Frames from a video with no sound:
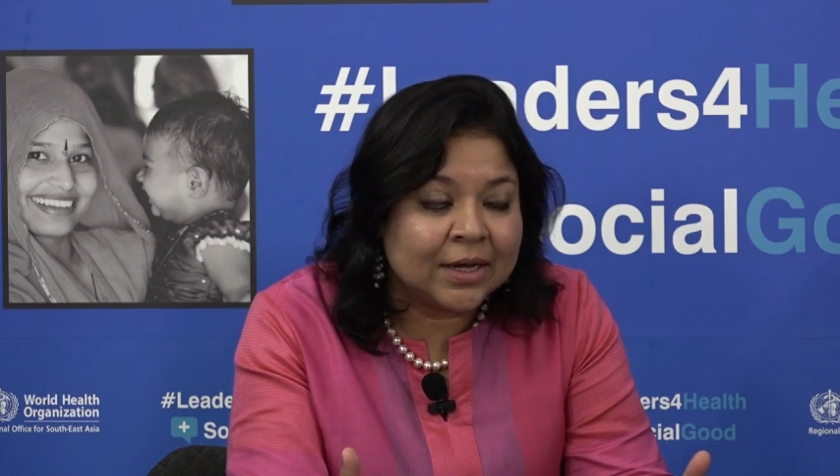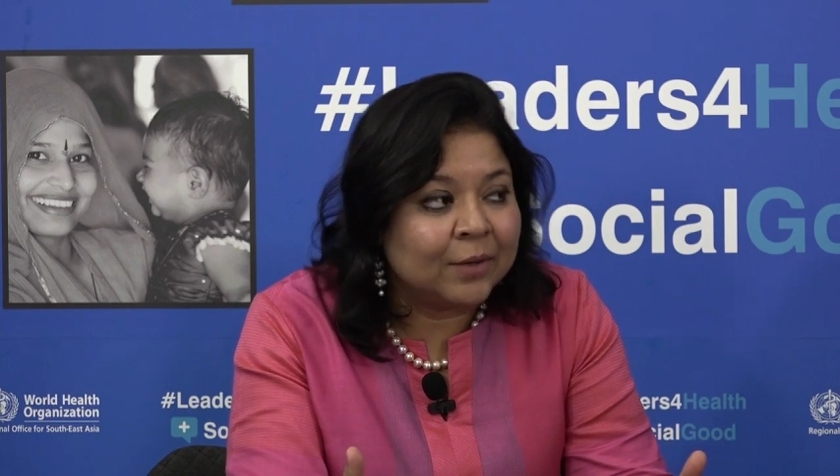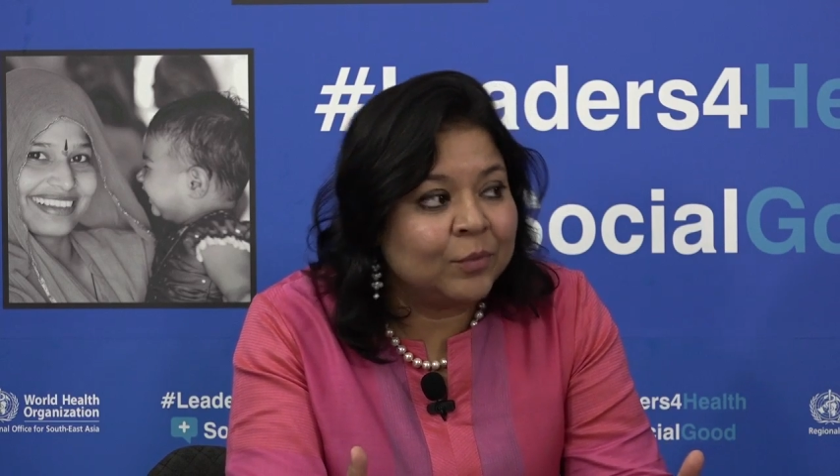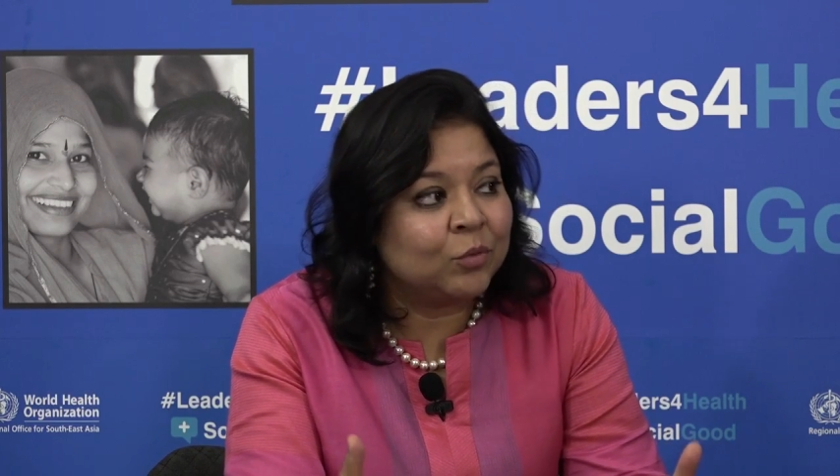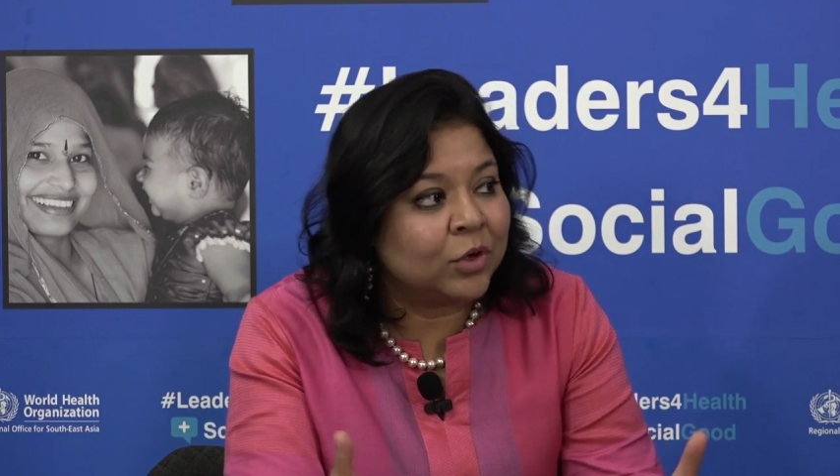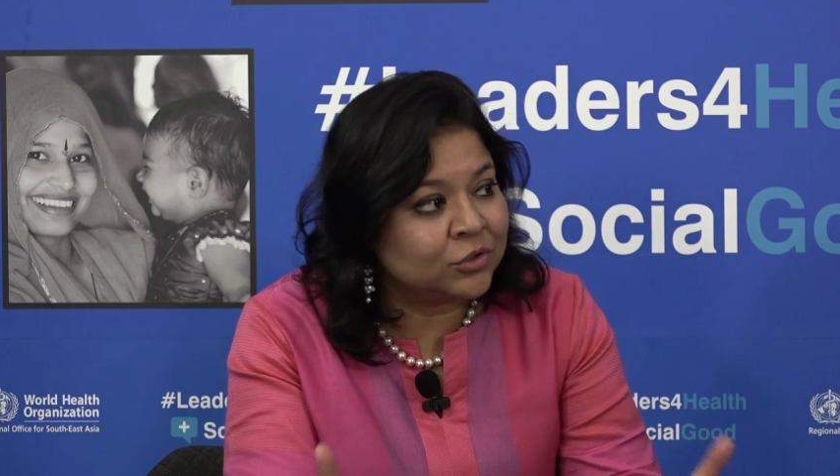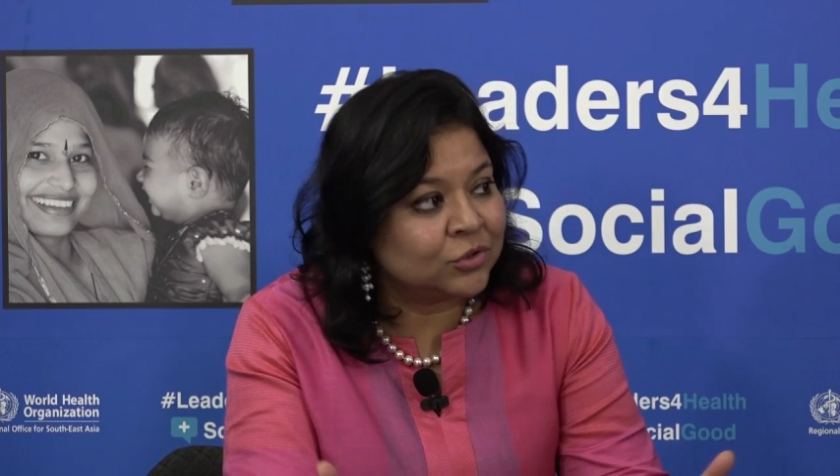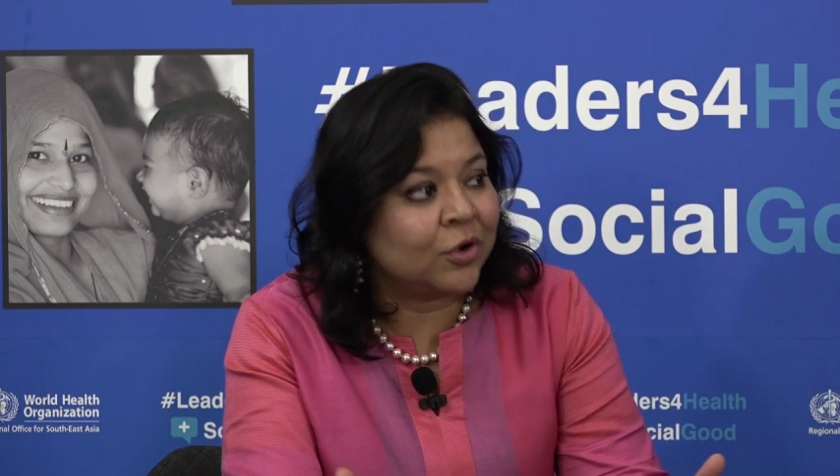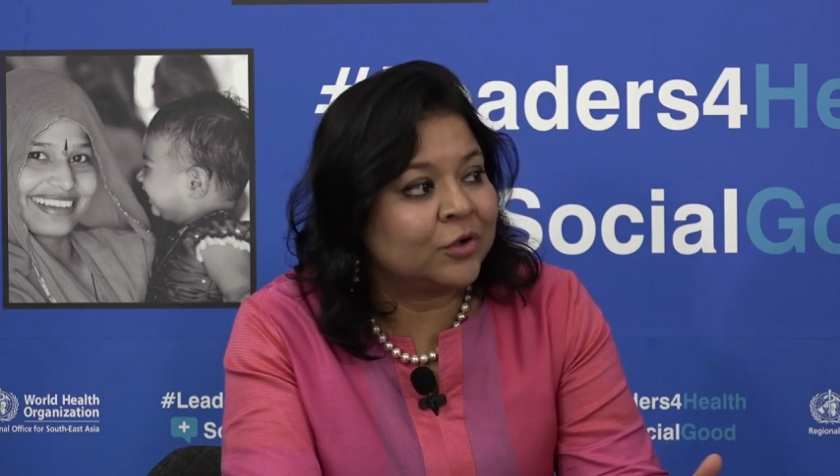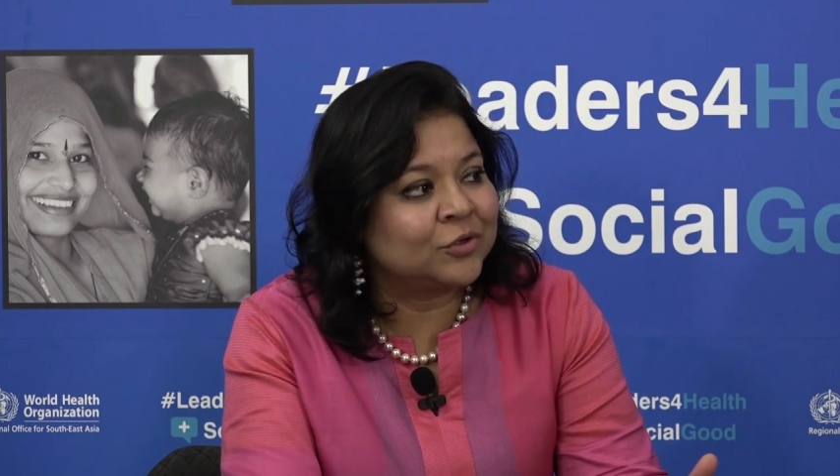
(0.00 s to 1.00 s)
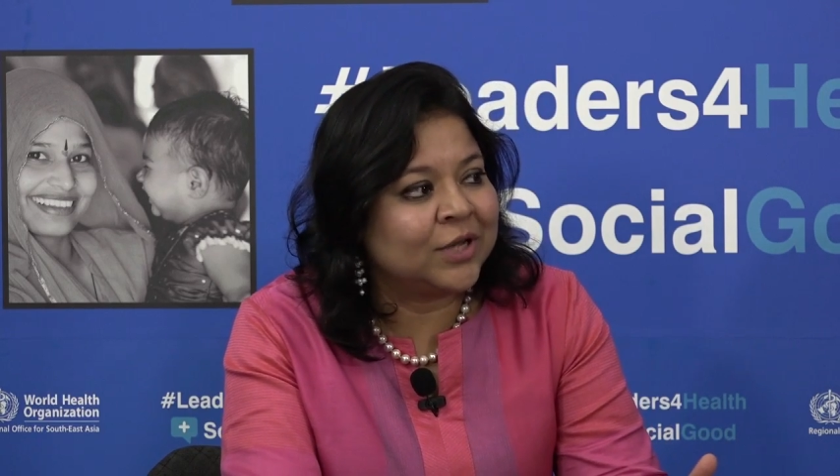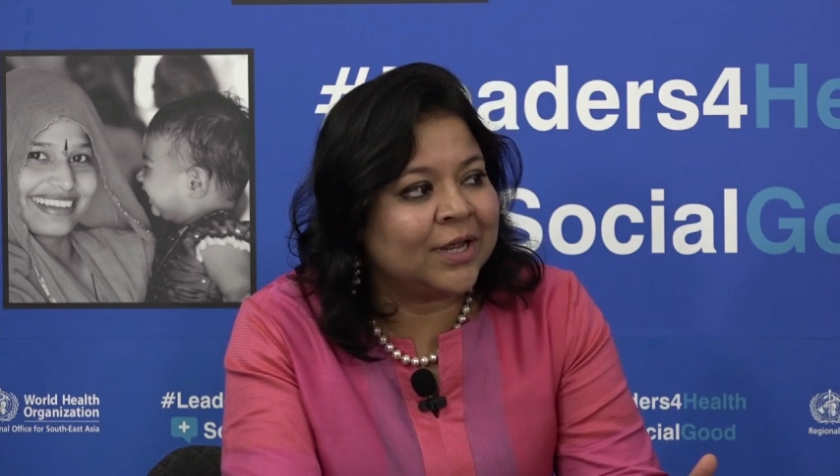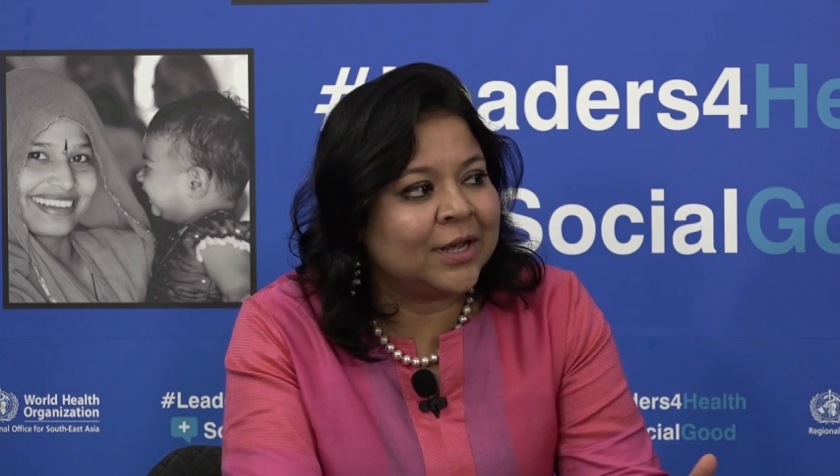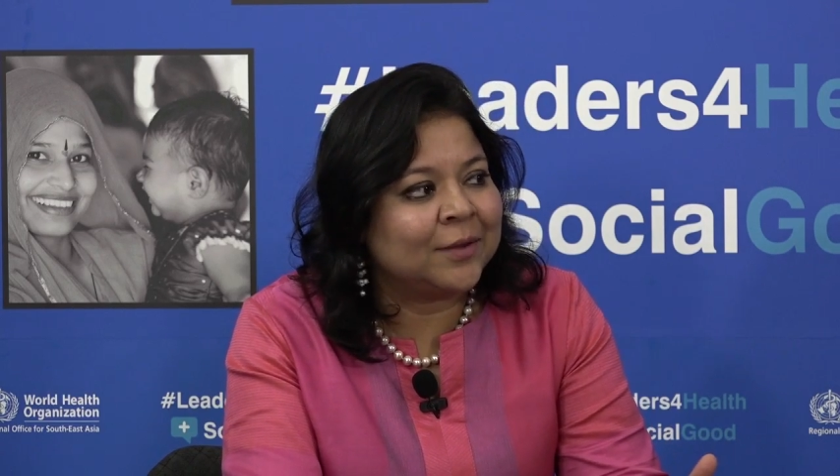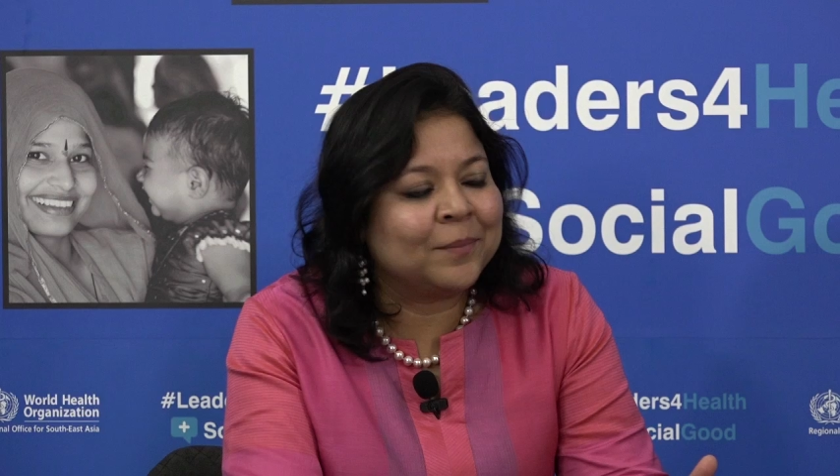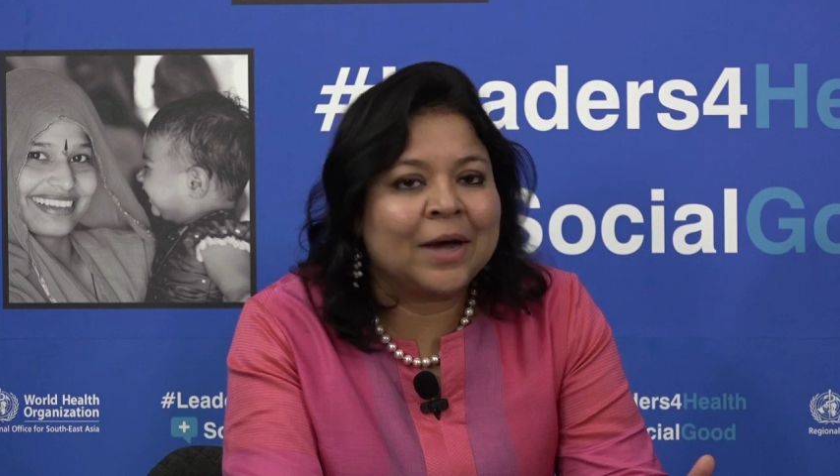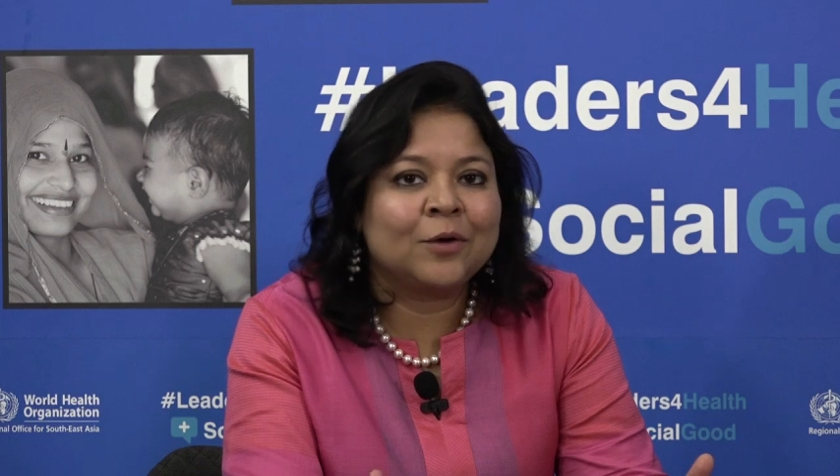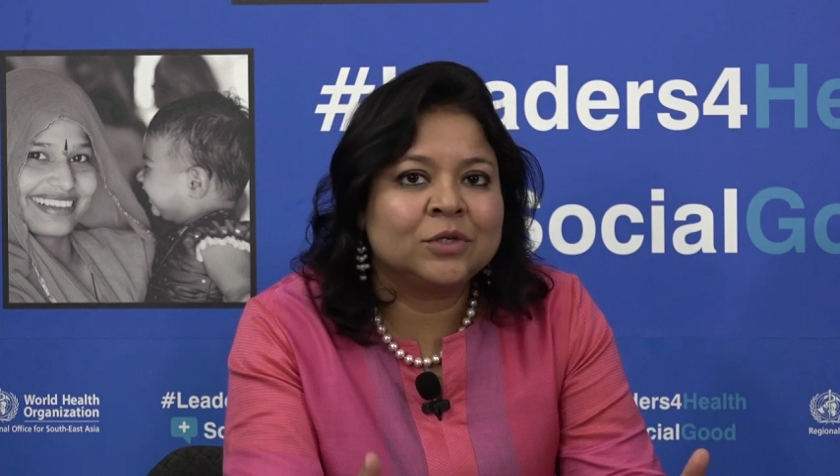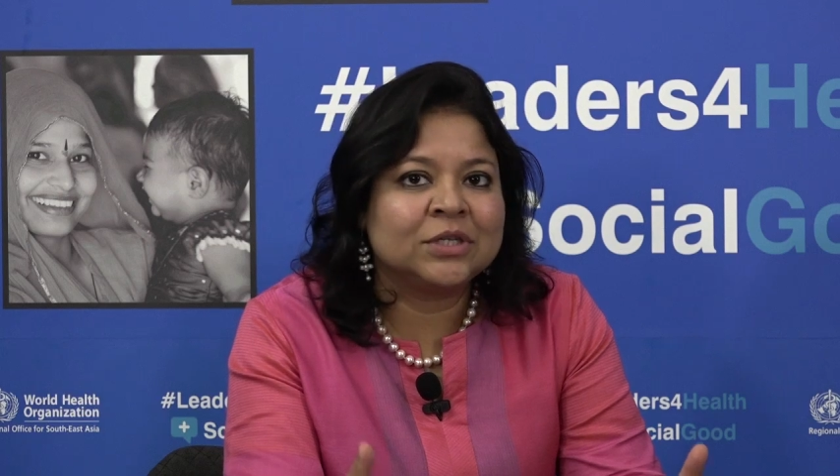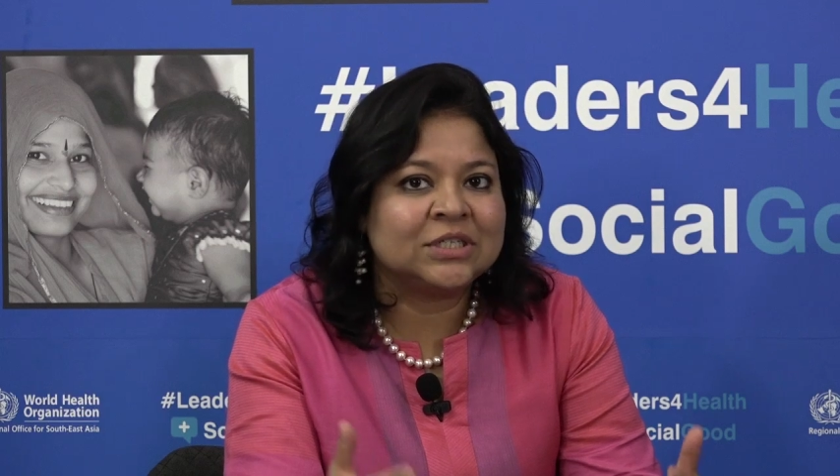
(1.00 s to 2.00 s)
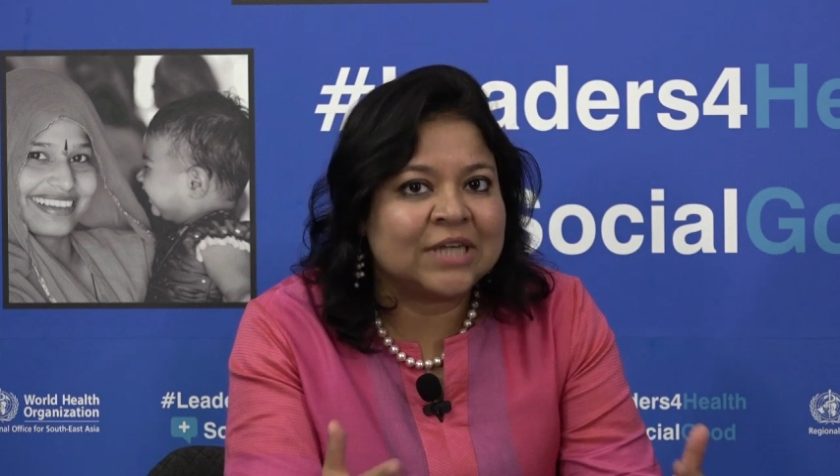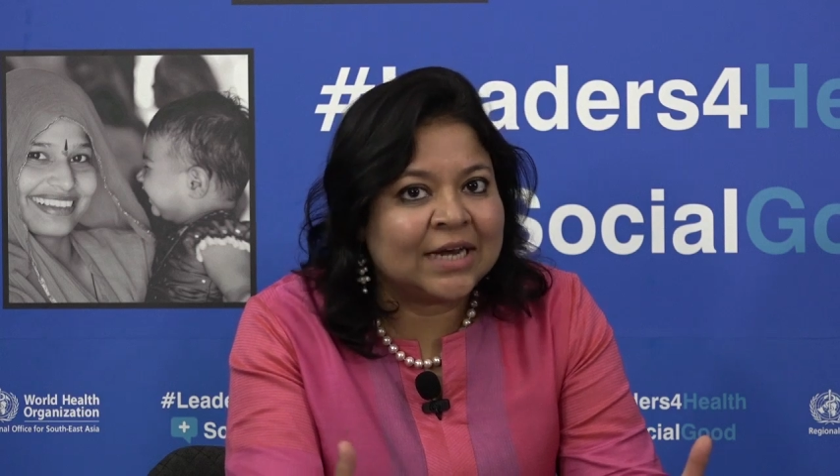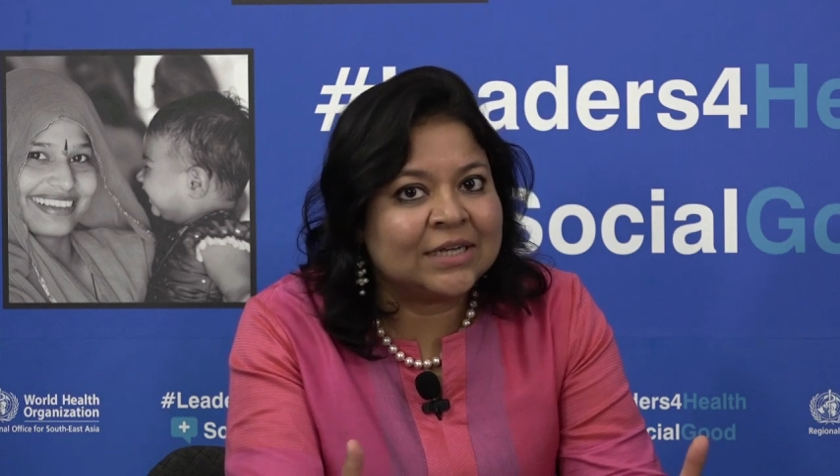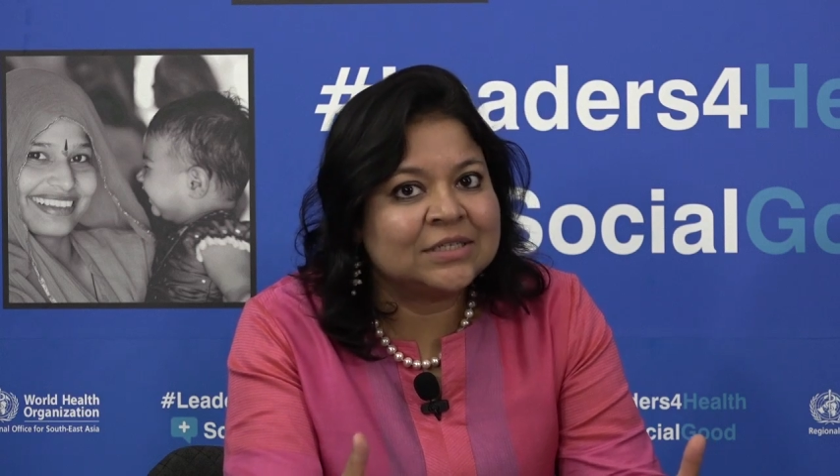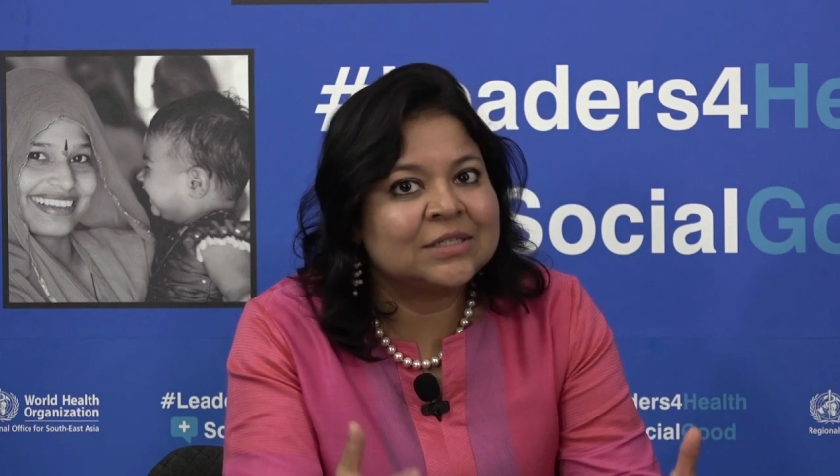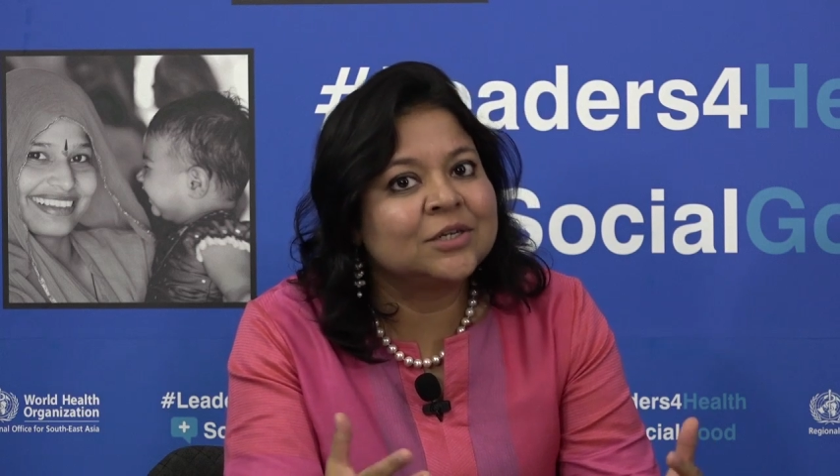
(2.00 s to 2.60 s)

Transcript: We want to talk today about the challenges